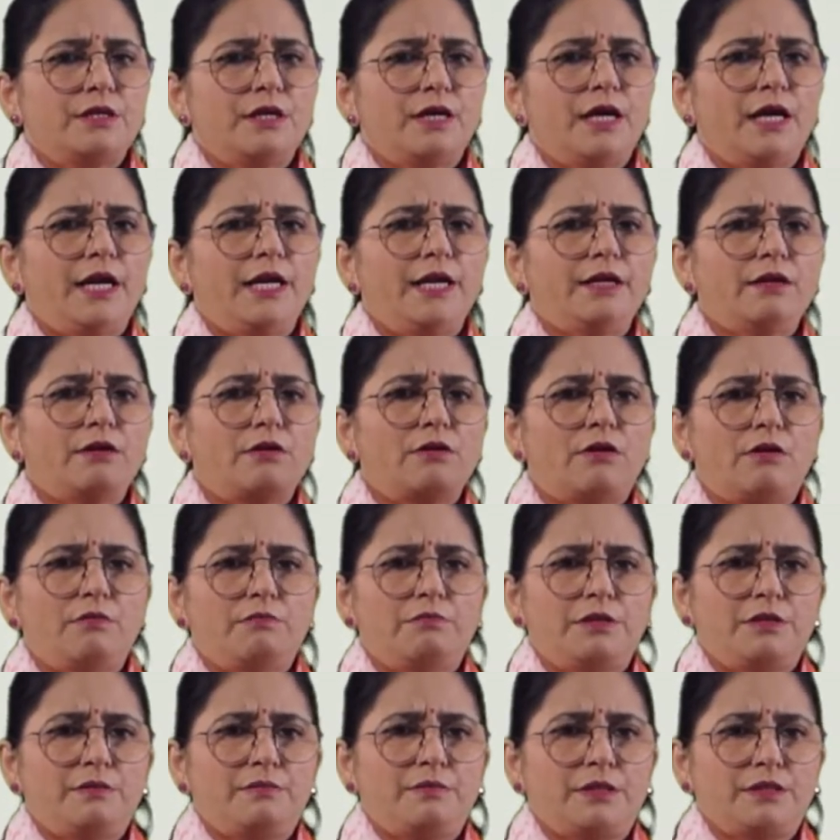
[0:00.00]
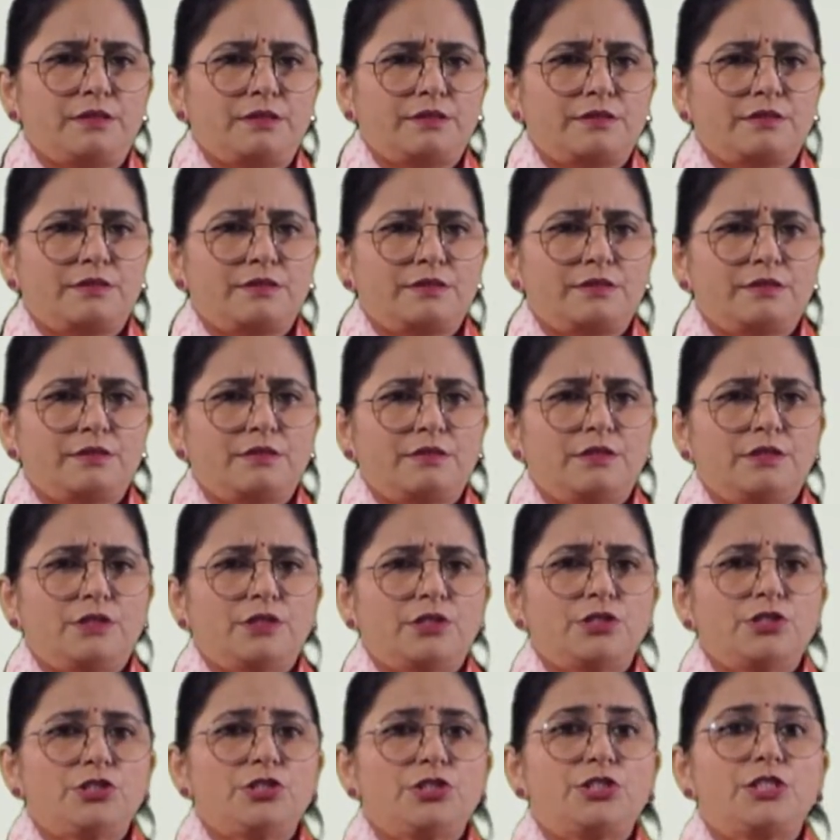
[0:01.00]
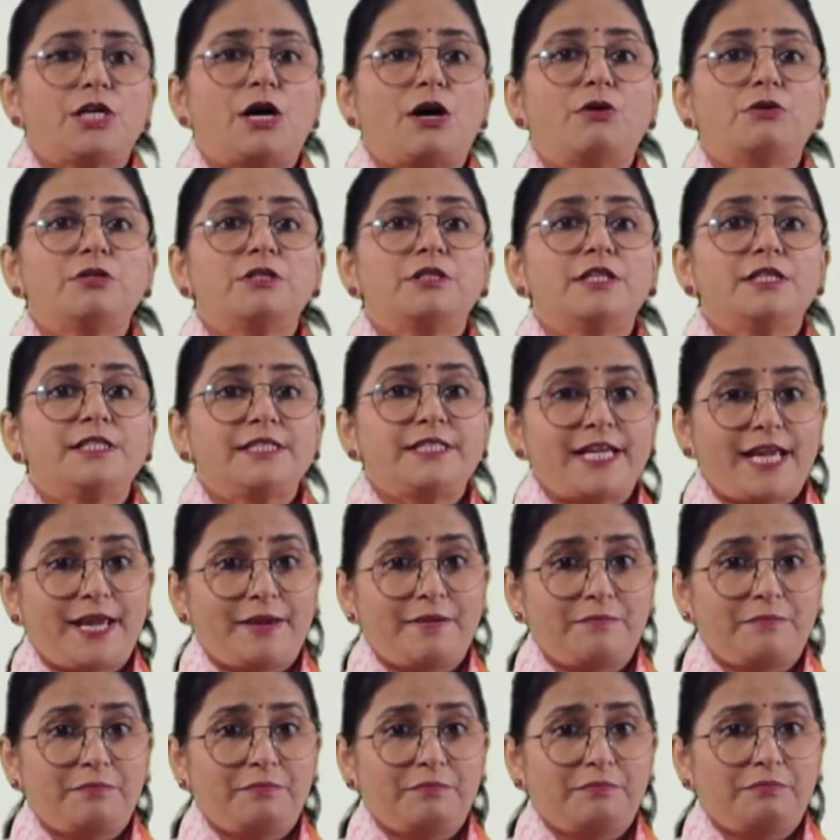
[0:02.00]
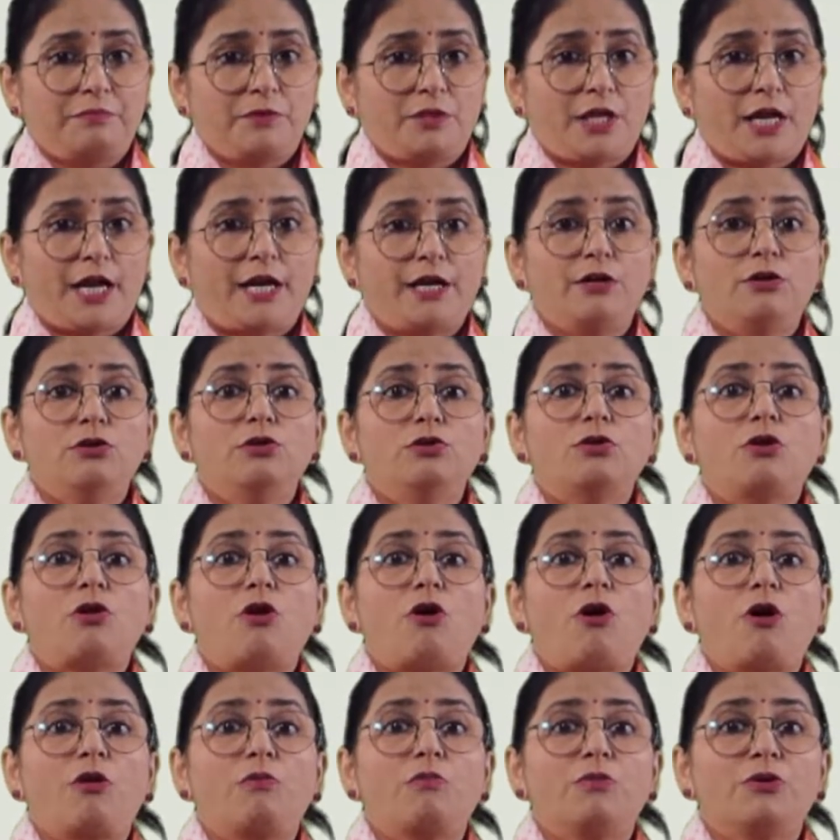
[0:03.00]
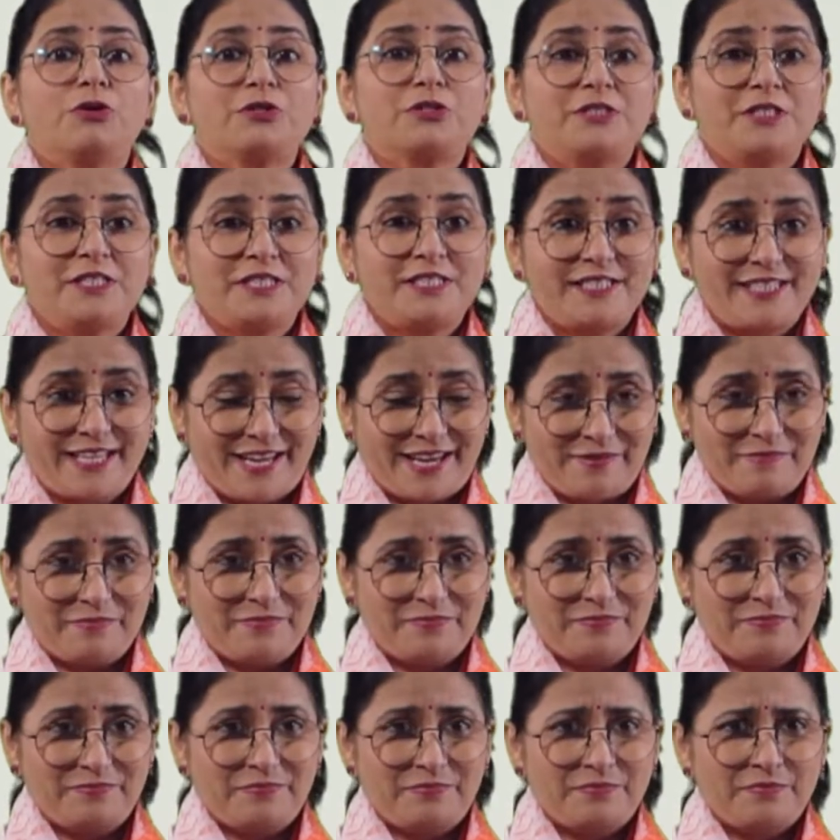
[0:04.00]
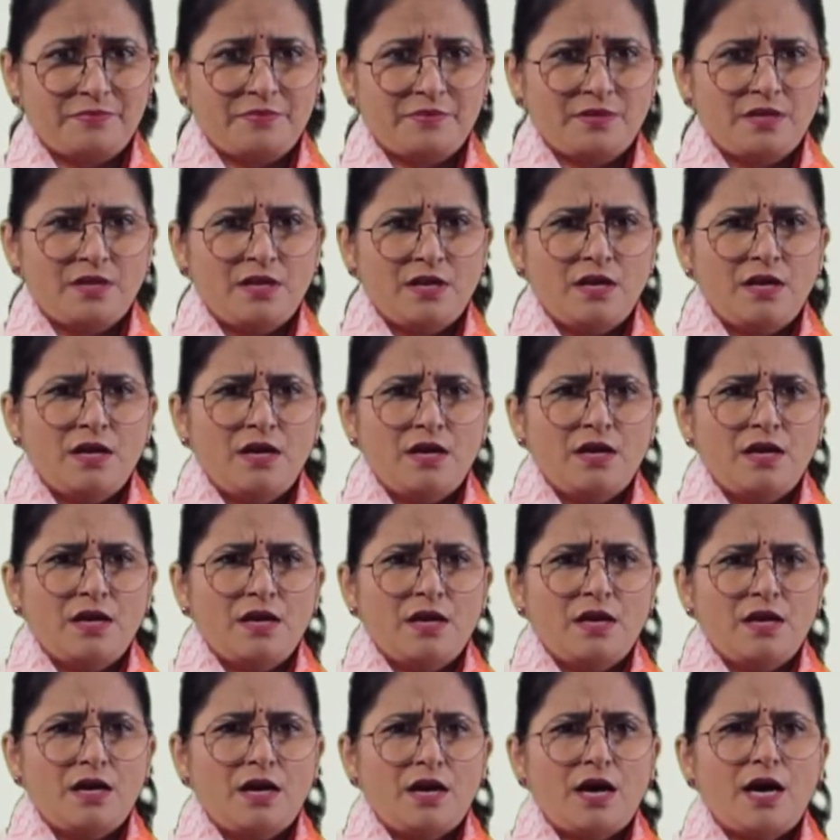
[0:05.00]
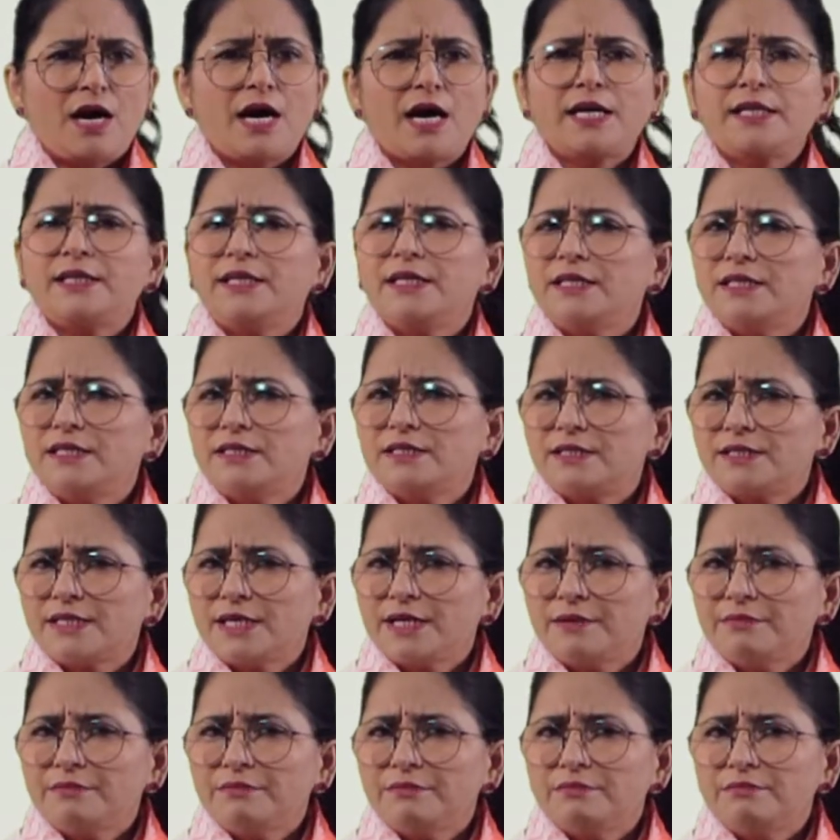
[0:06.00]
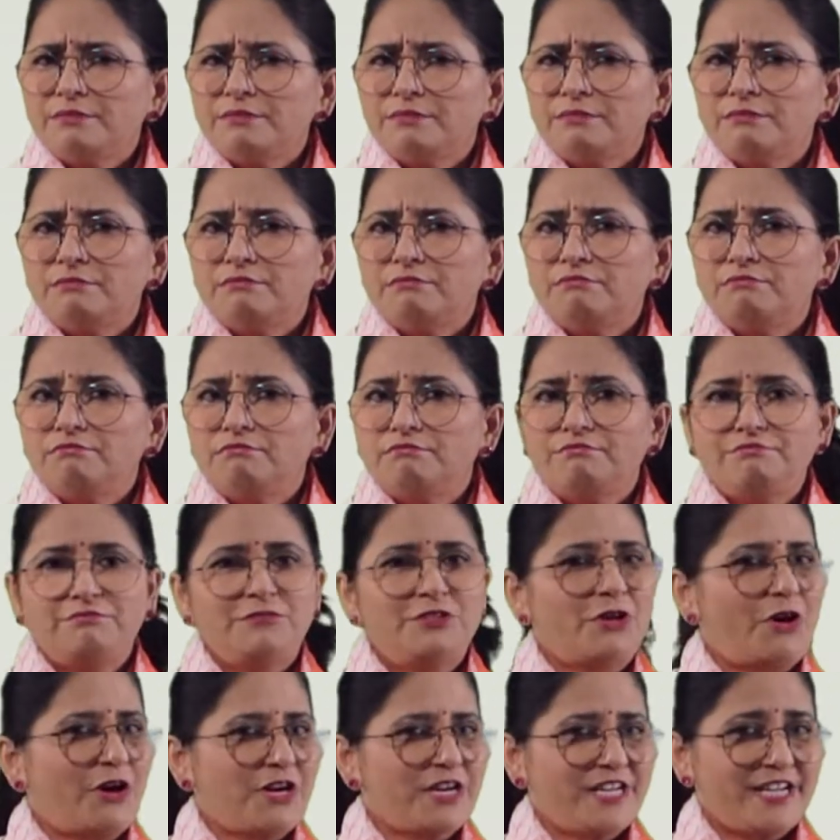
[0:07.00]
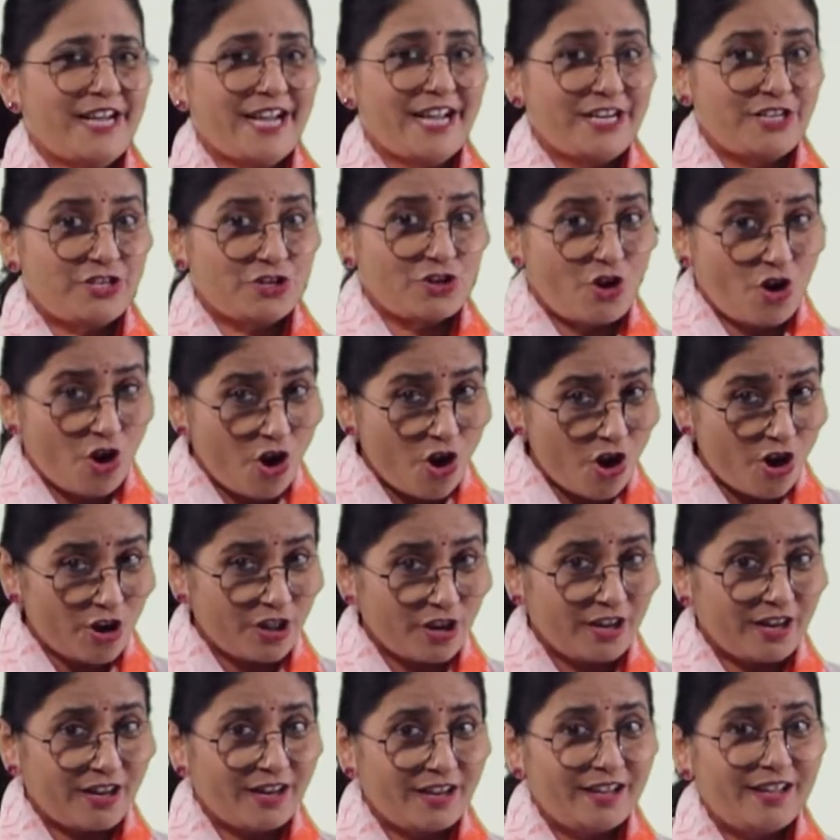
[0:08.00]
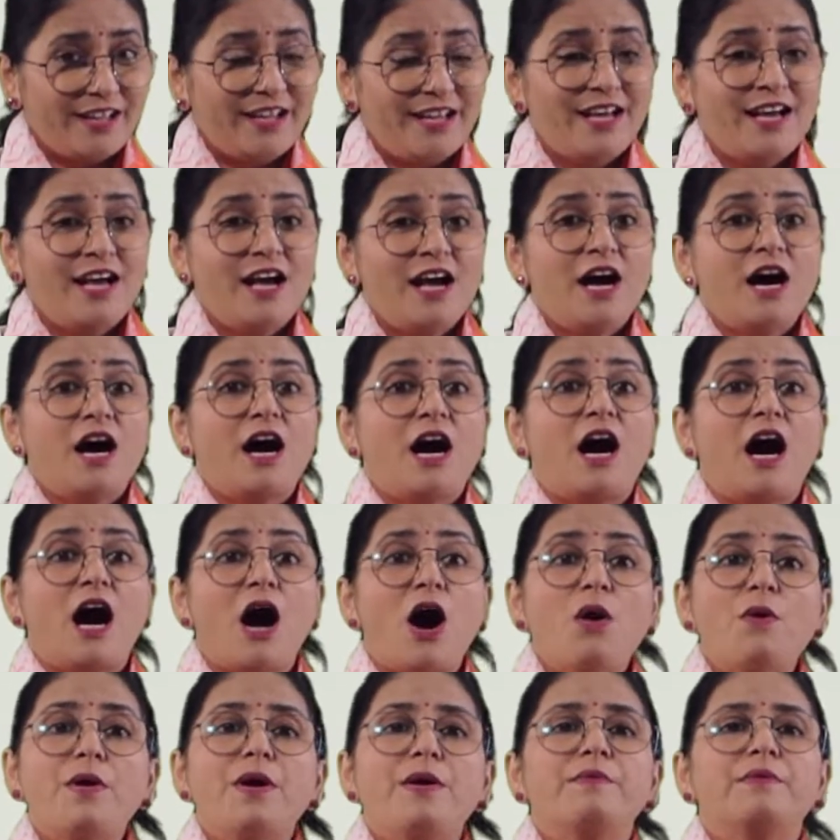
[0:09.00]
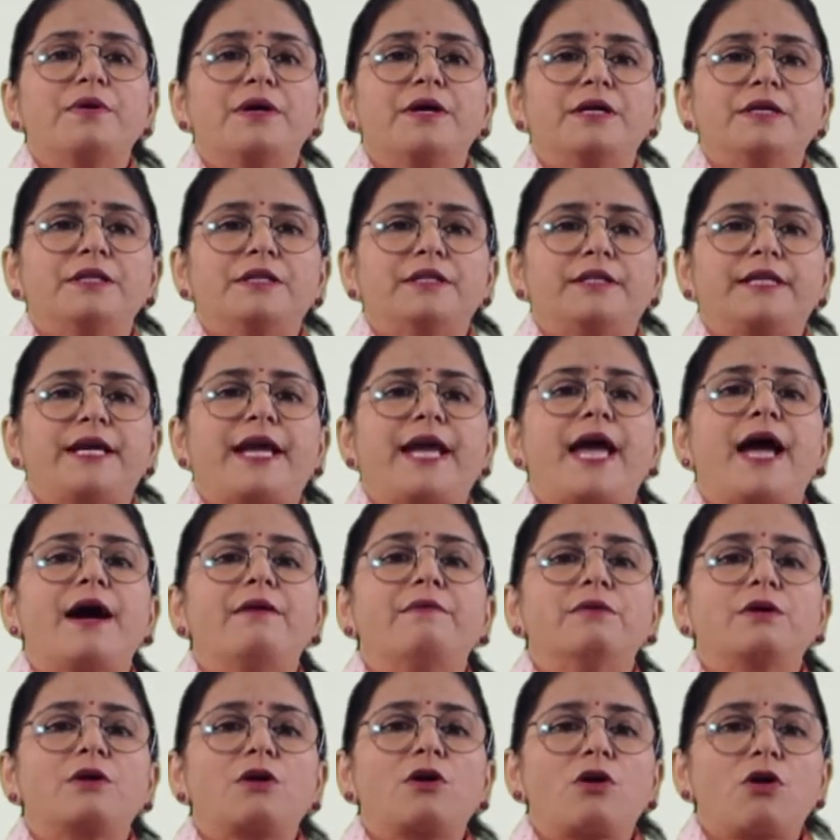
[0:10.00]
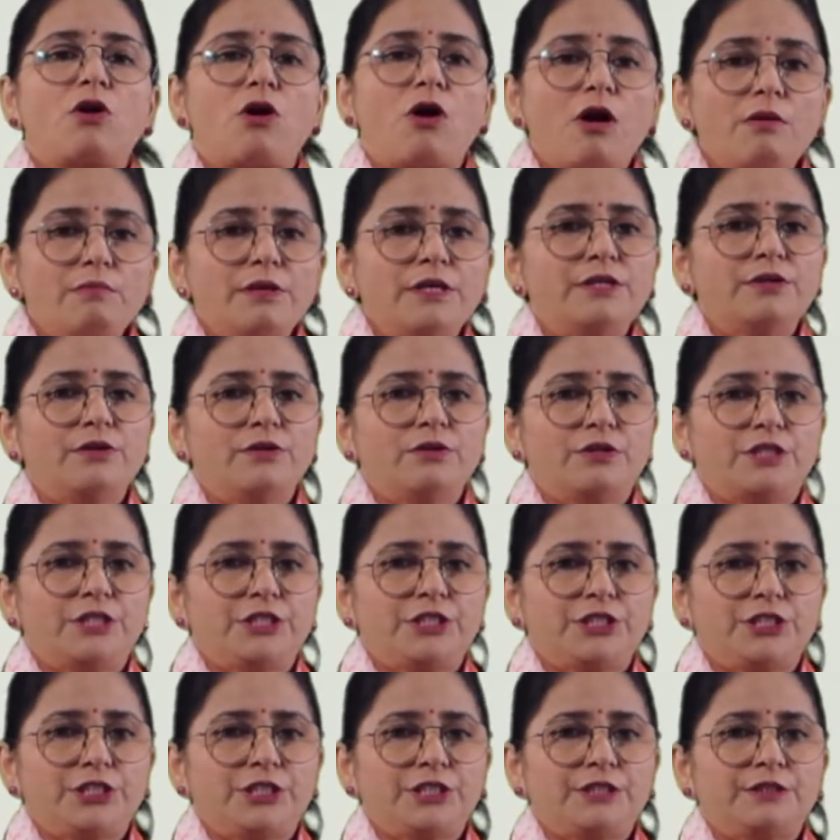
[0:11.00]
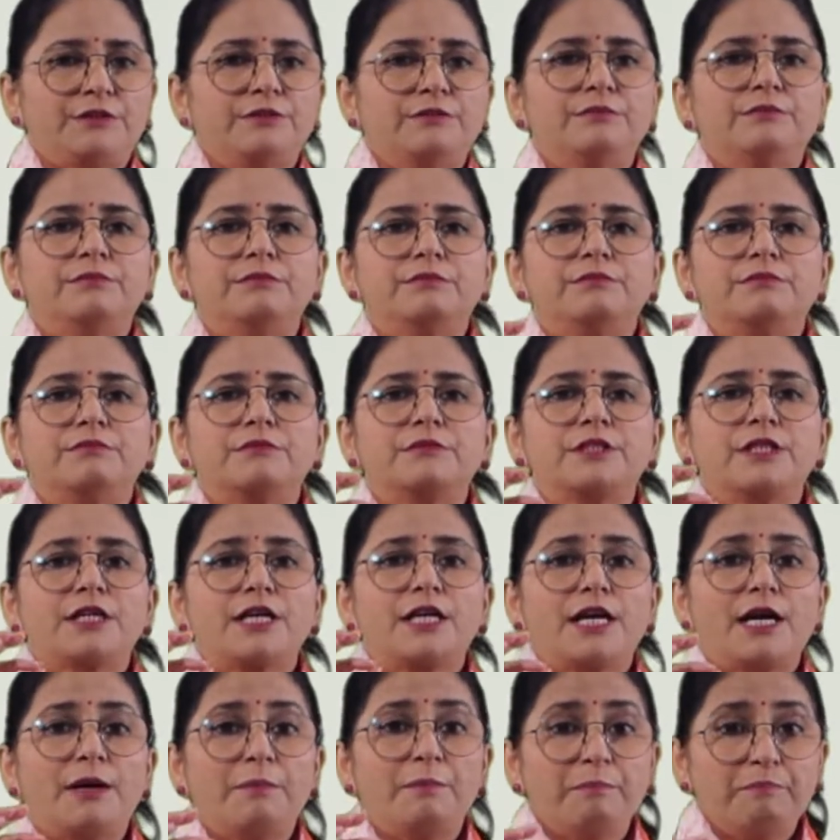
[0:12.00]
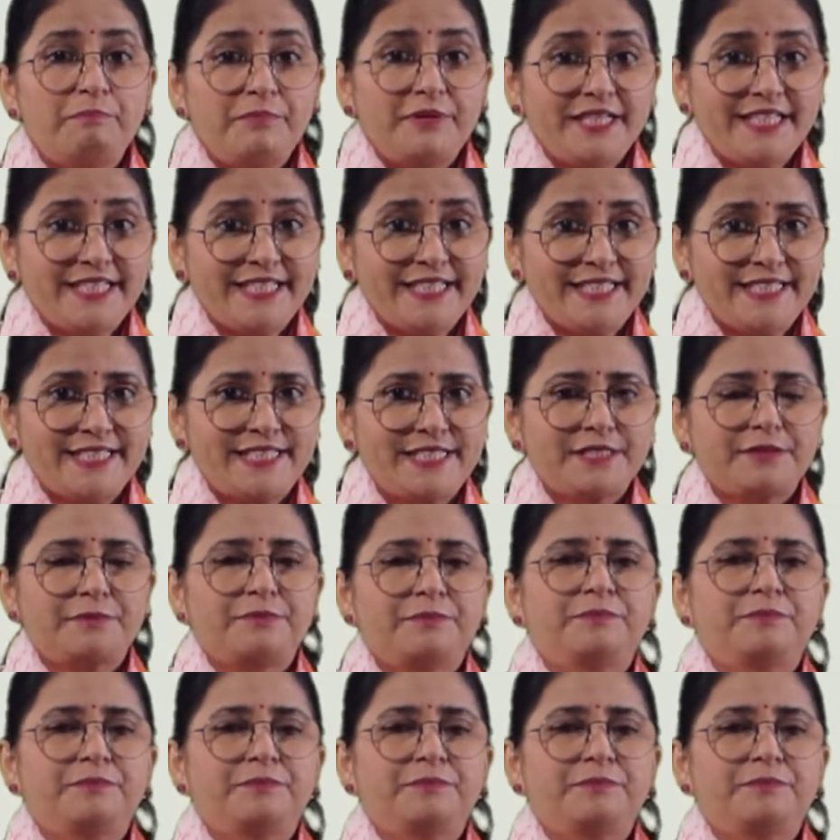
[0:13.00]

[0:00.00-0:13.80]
and complement sound the same and look almost the same. Are they the same? Not at all. However, they have a common origin, complete.